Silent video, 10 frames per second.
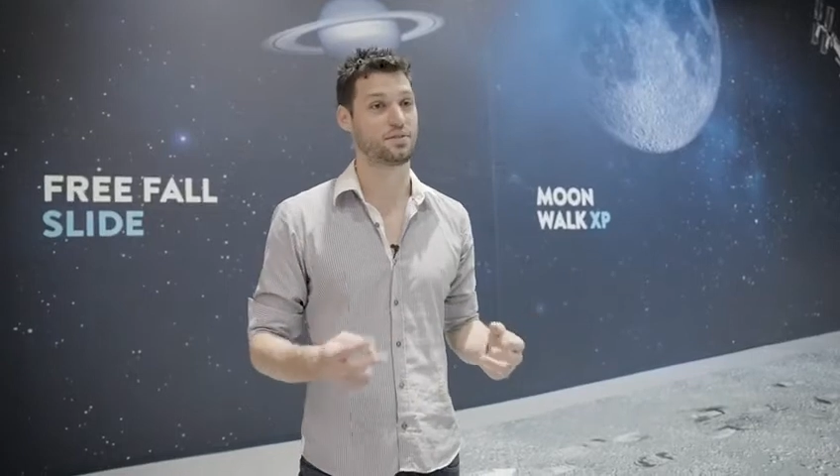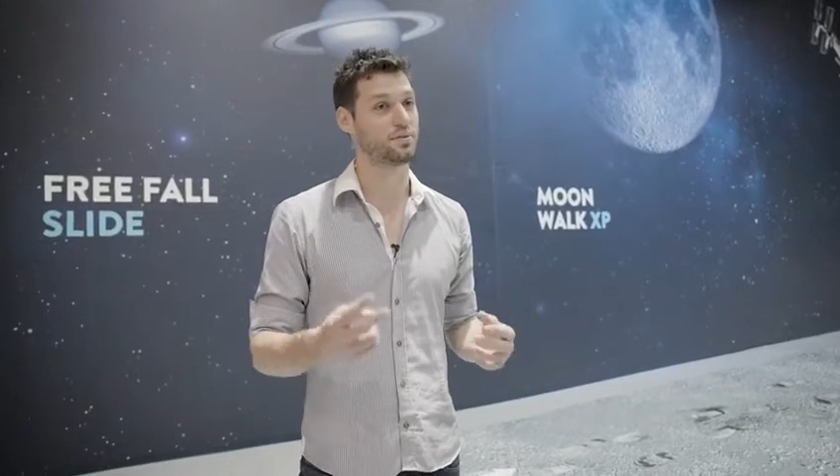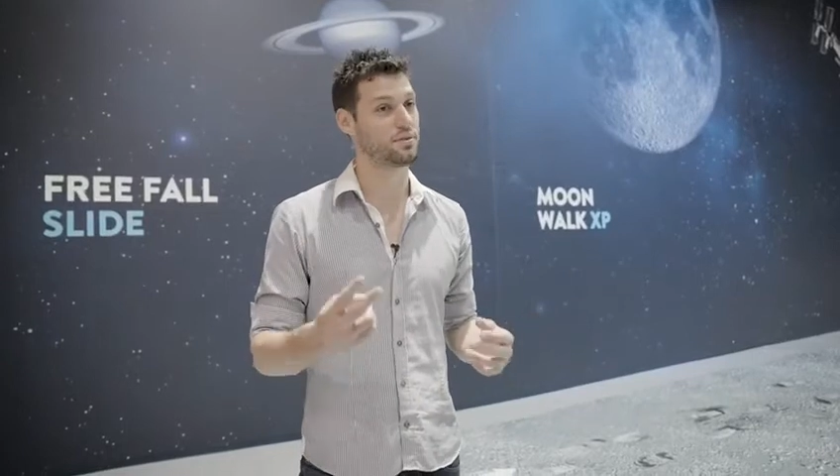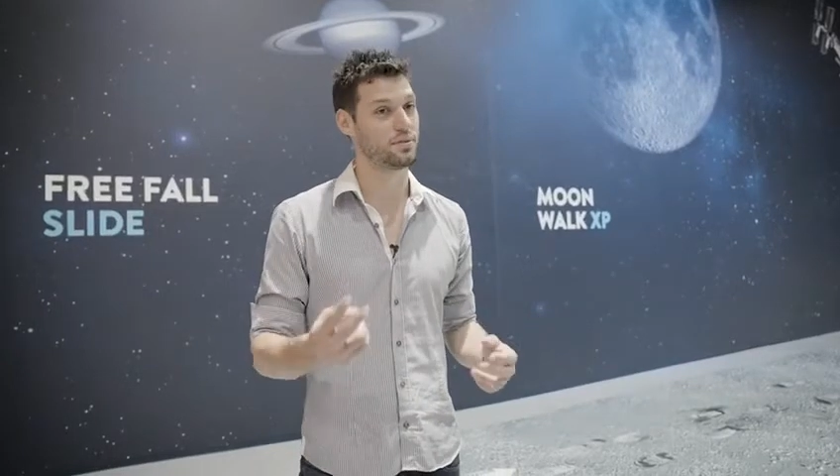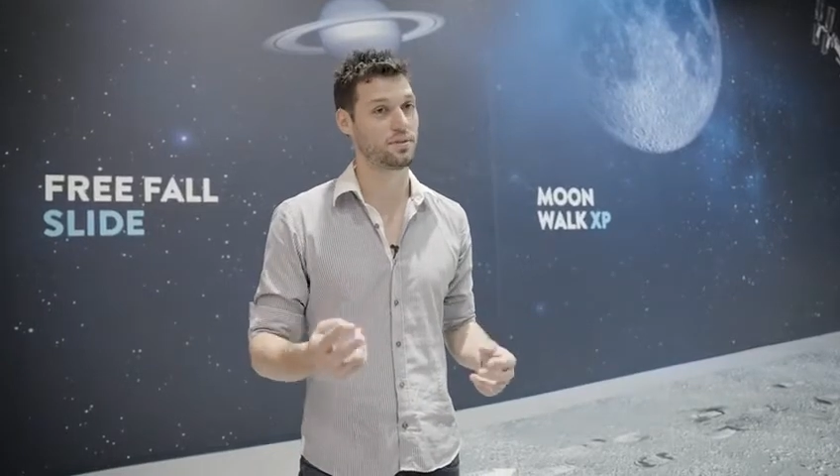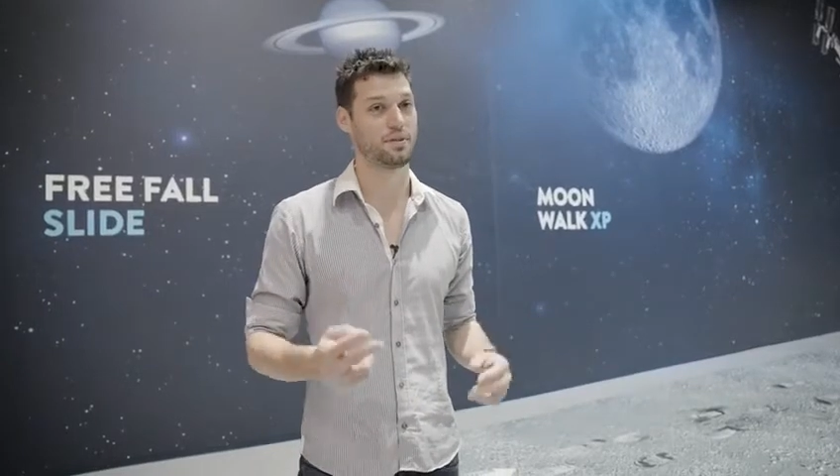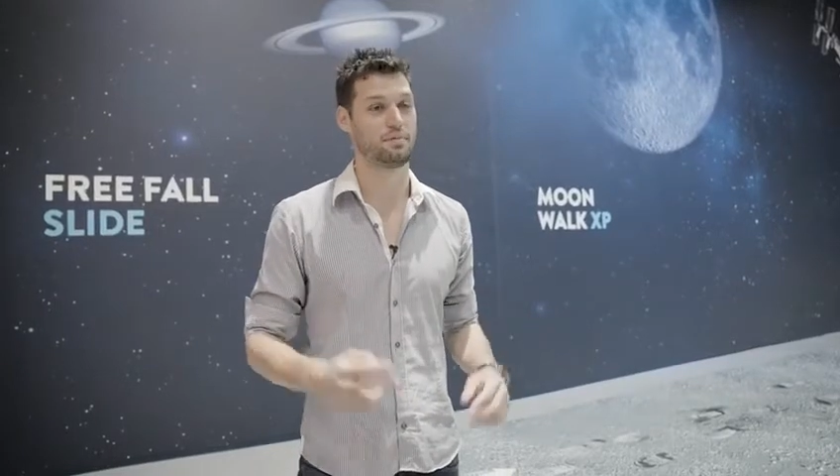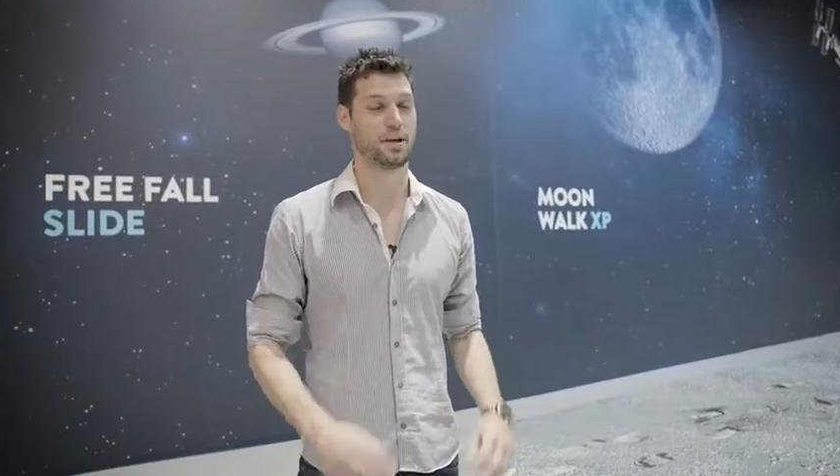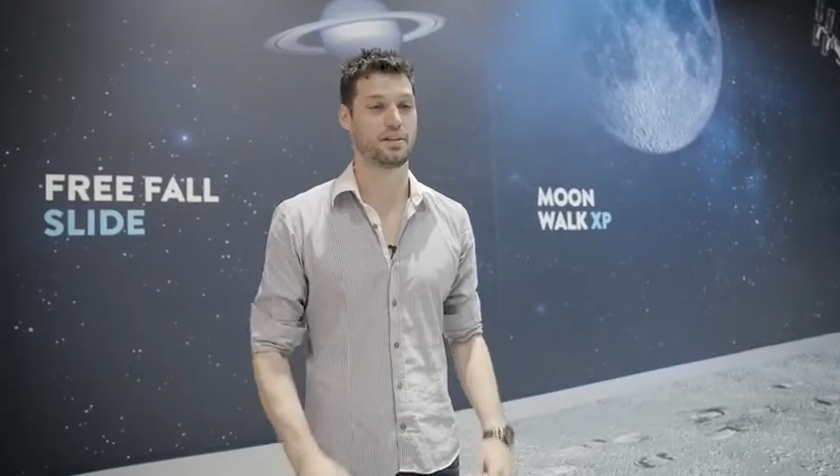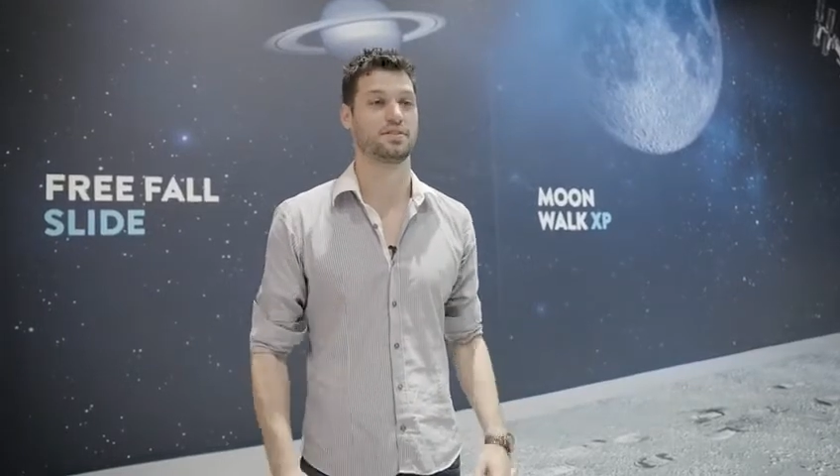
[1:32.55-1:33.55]
two
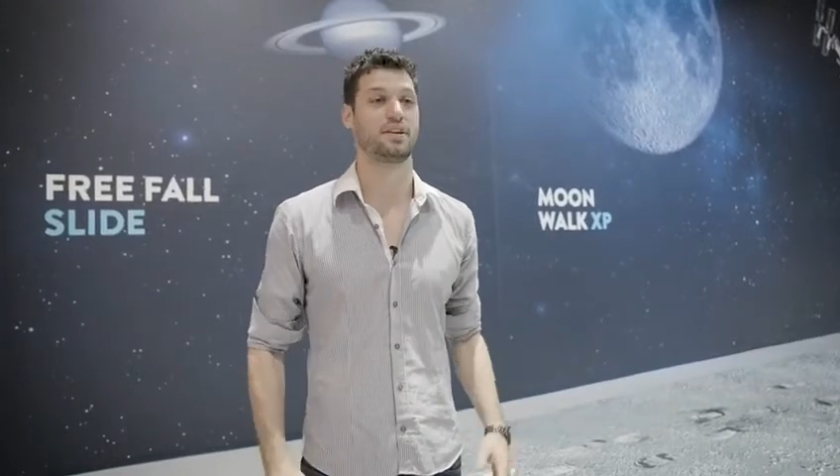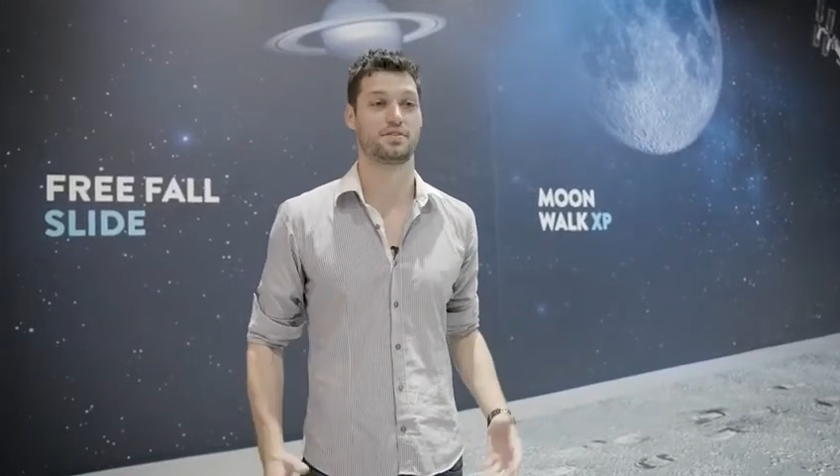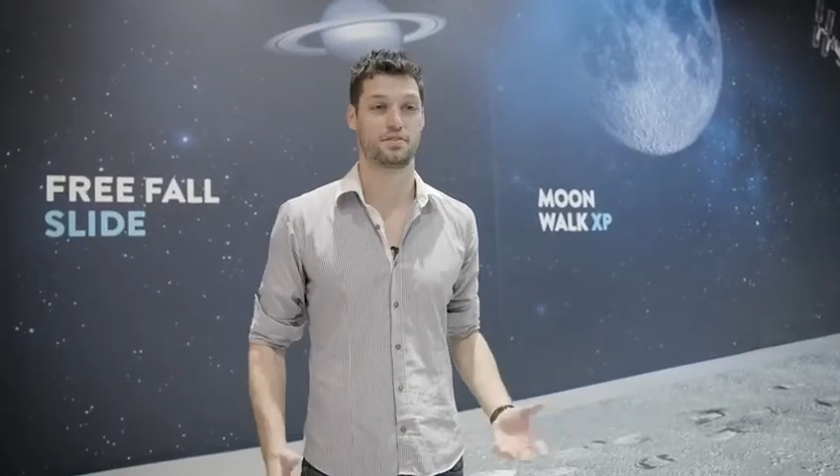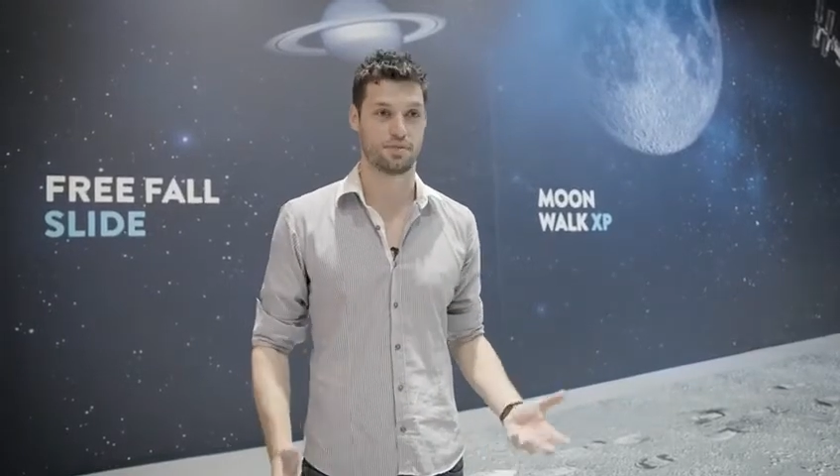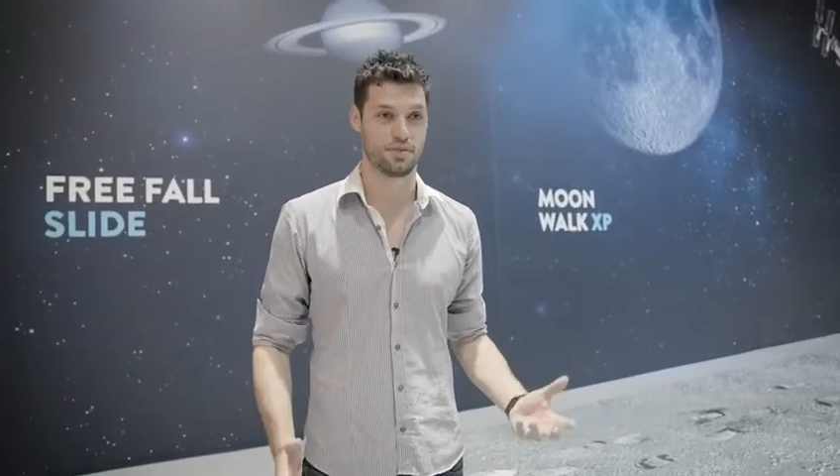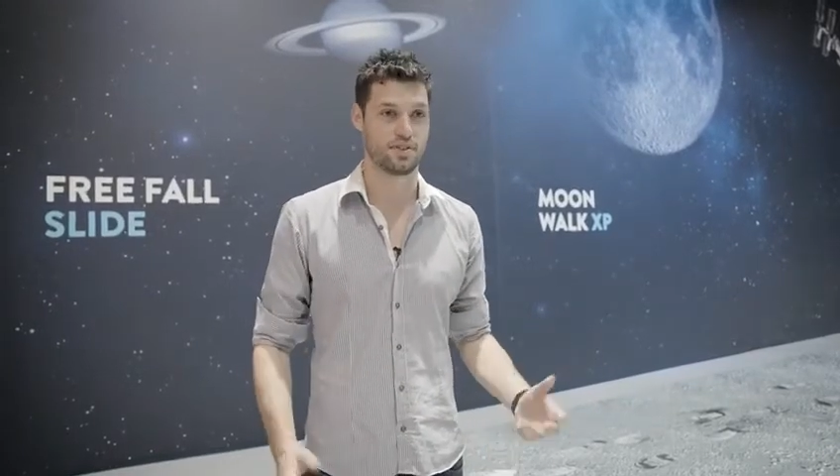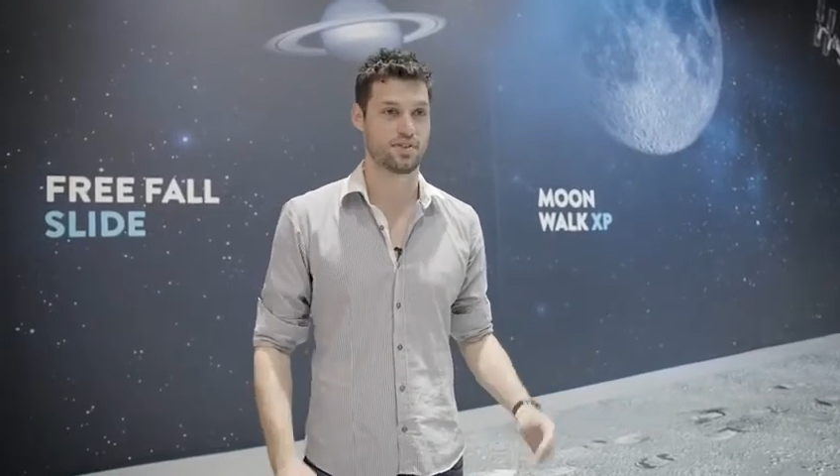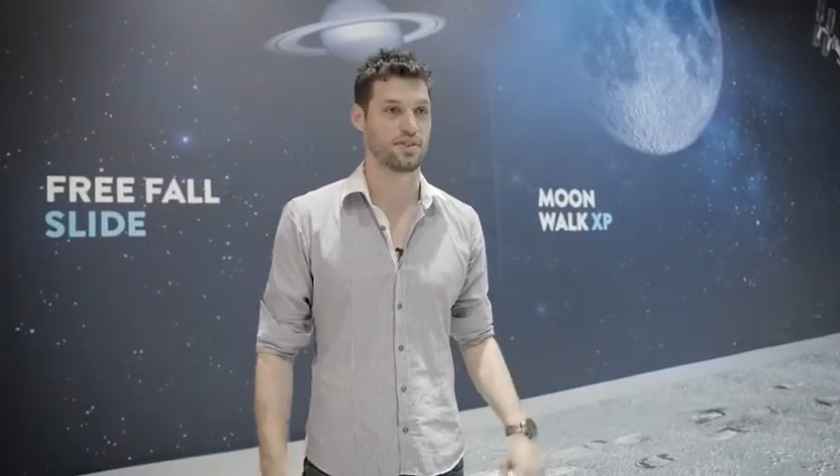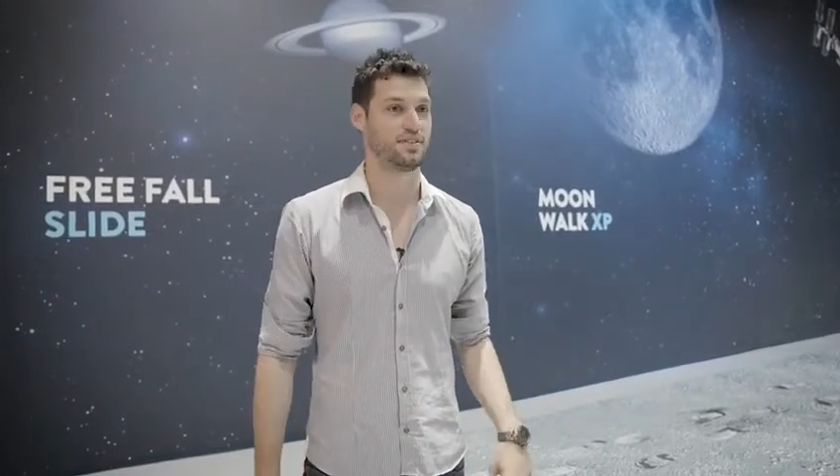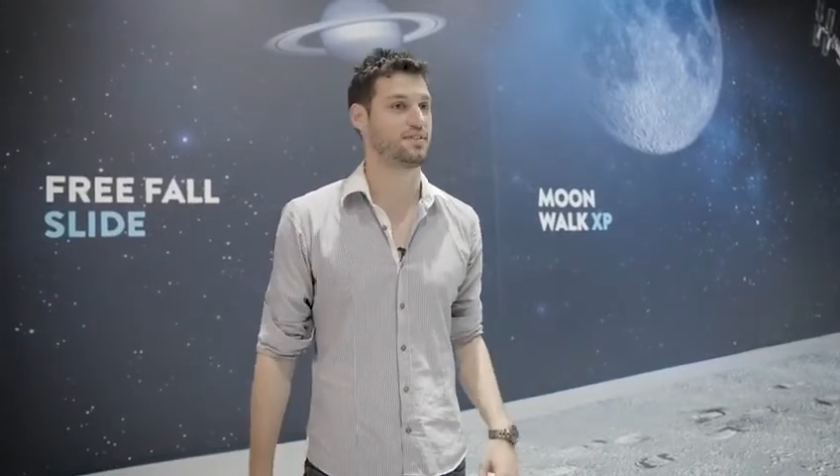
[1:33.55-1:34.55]
Belgian
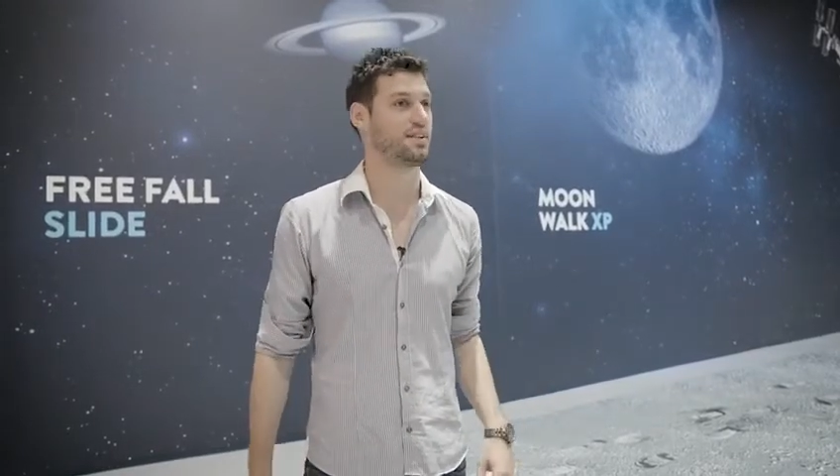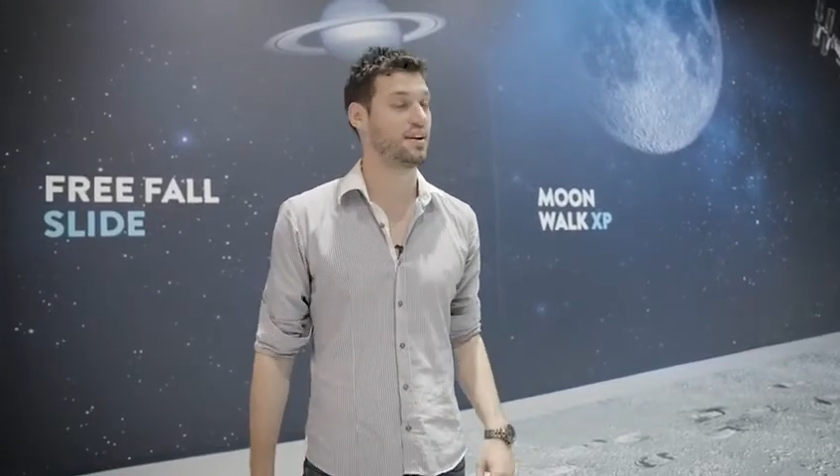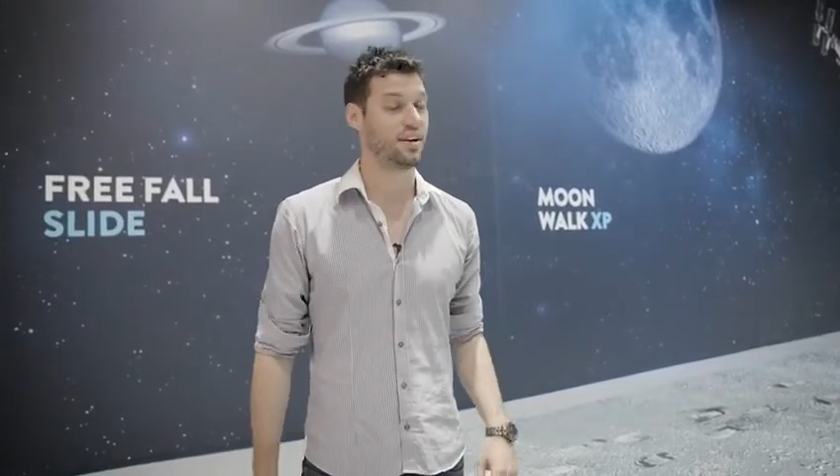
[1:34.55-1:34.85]
astrophysicians.